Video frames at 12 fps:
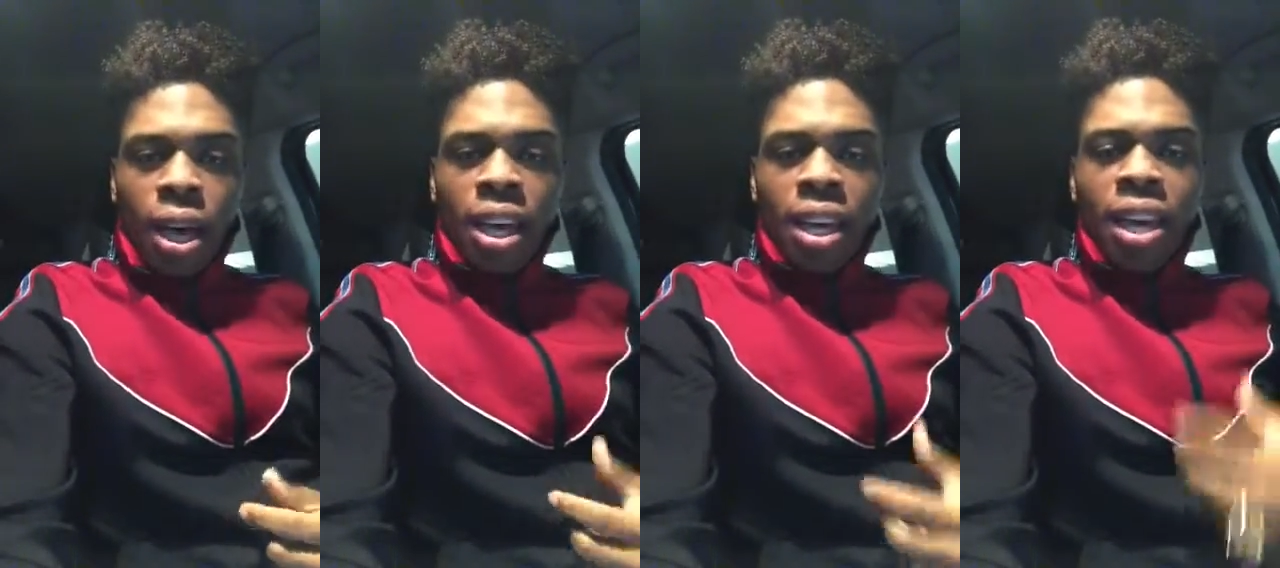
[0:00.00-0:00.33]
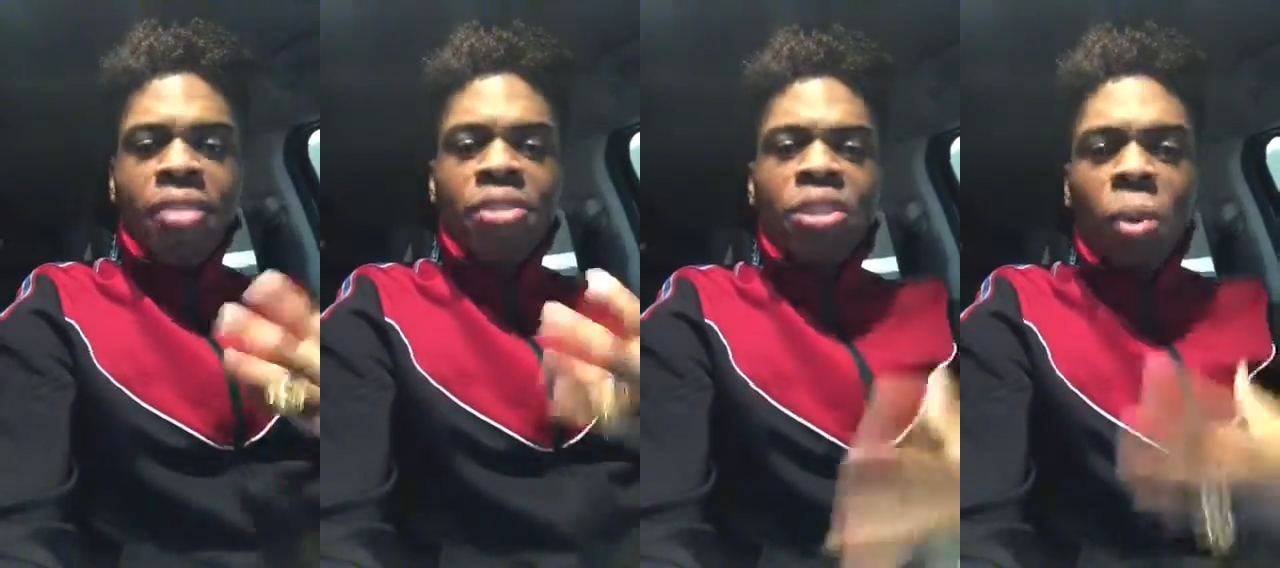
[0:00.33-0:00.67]
He
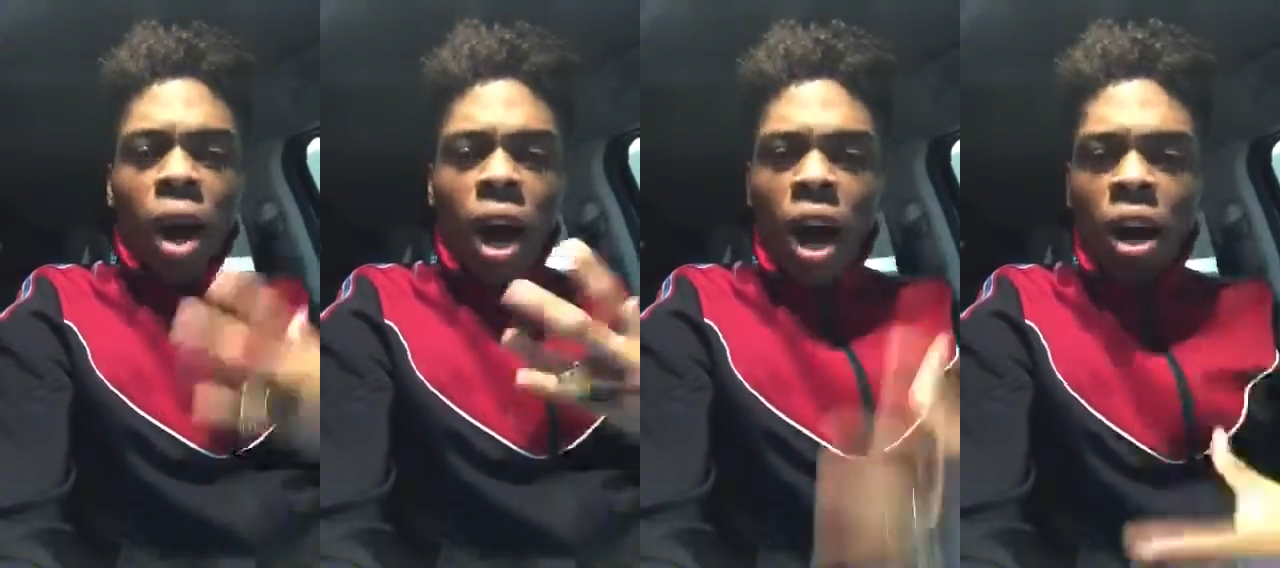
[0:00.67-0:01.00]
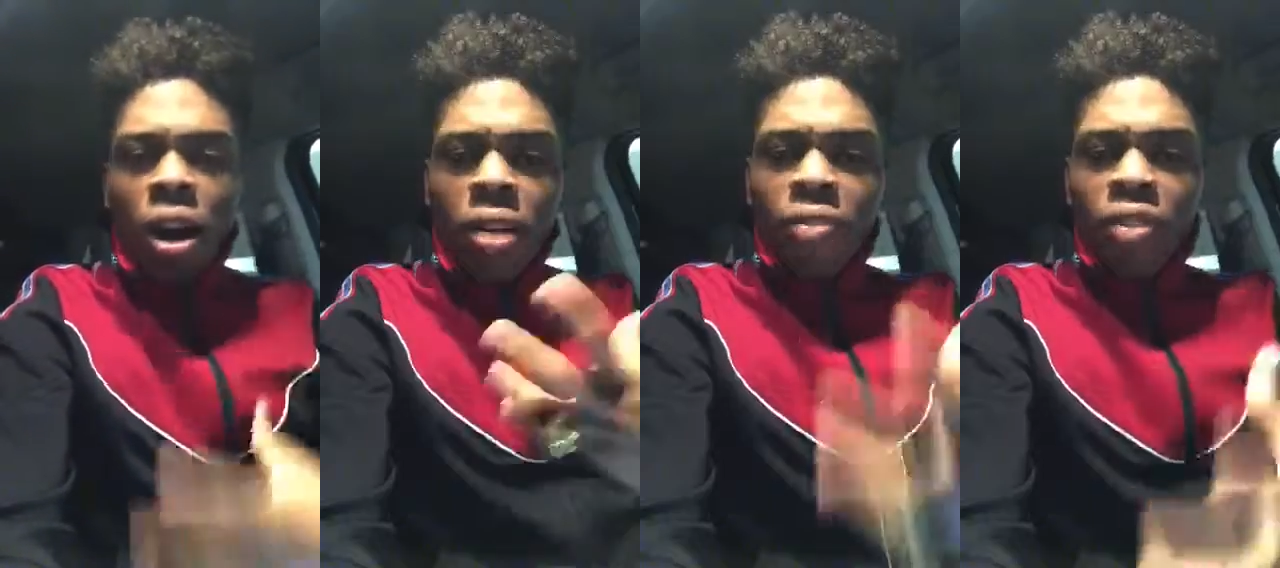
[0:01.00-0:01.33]
gives you a
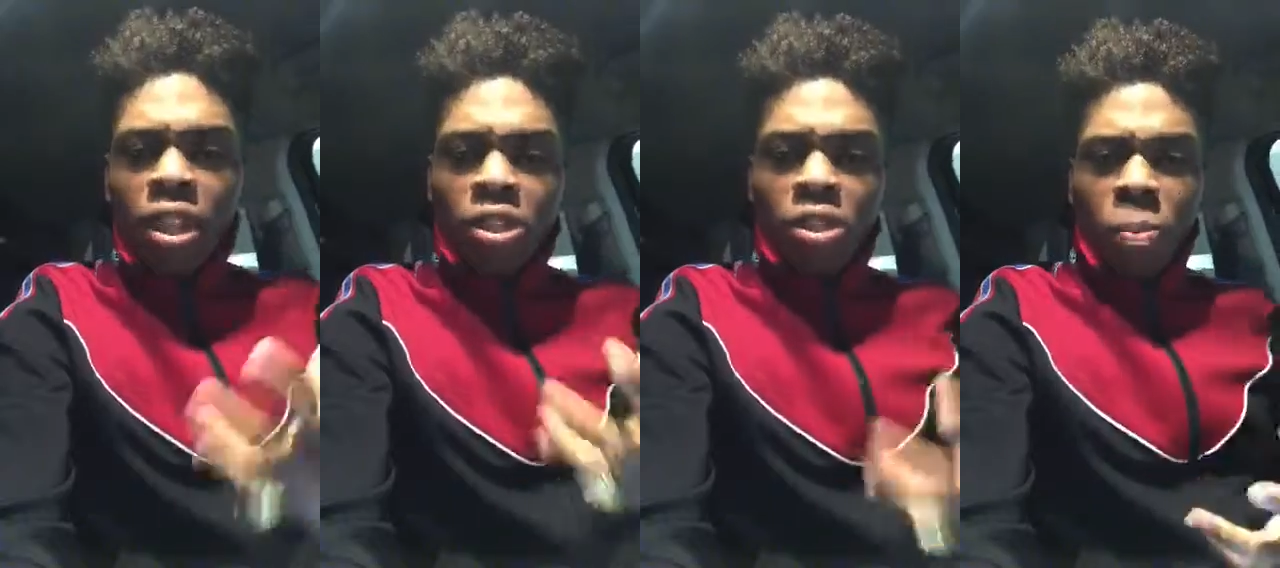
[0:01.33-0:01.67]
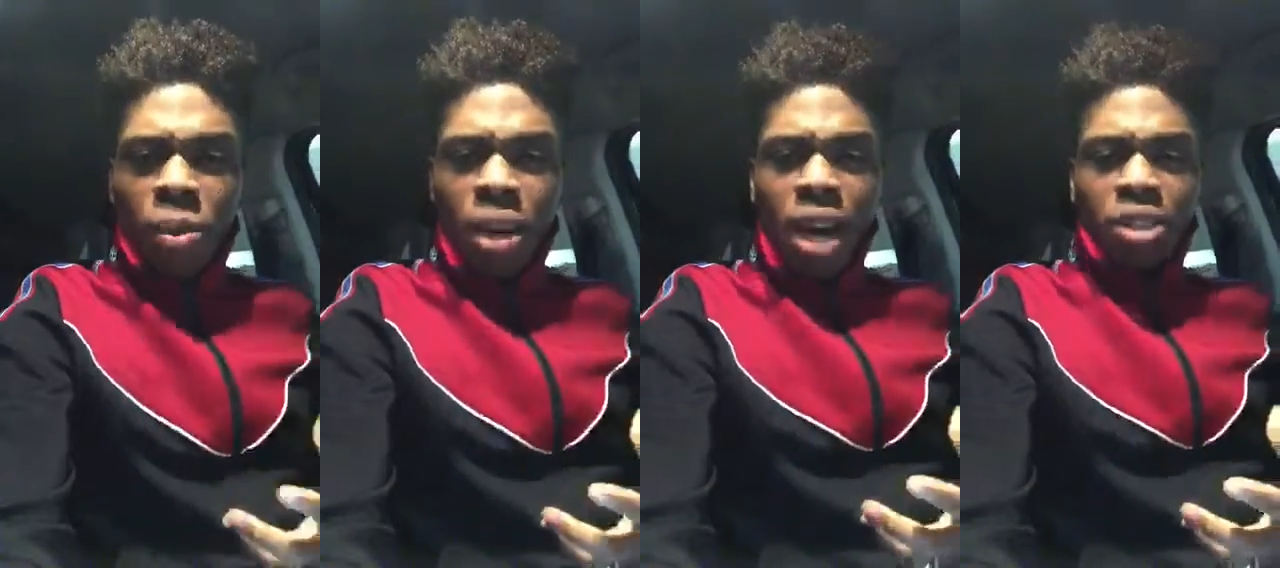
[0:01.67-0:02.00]
hunger for the
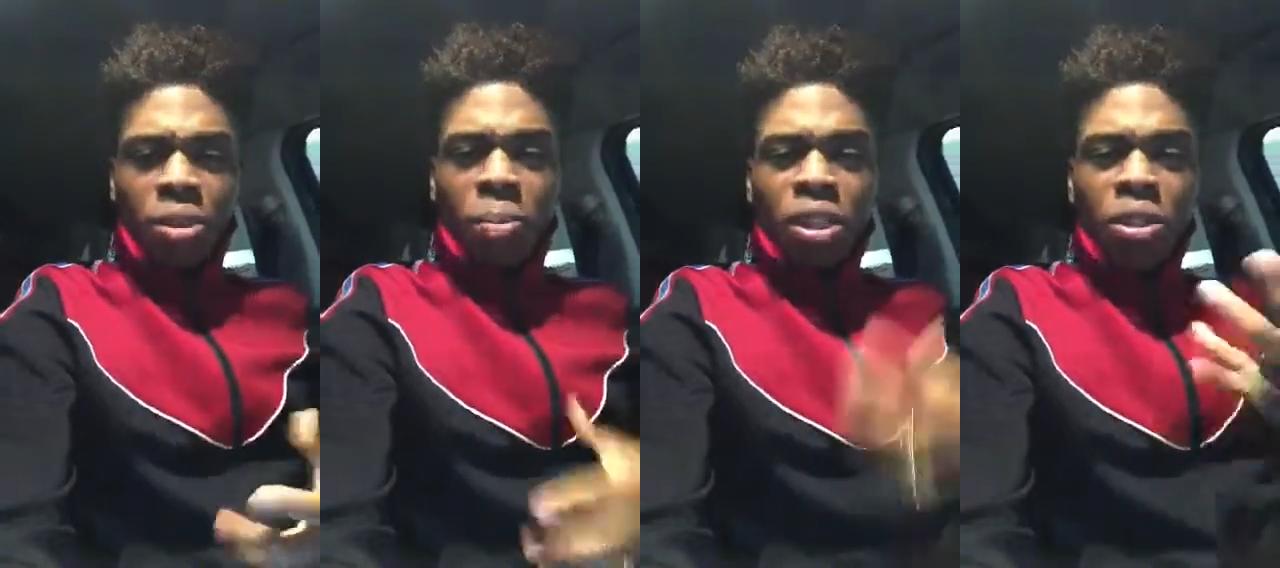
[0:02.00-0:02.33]
supernatural,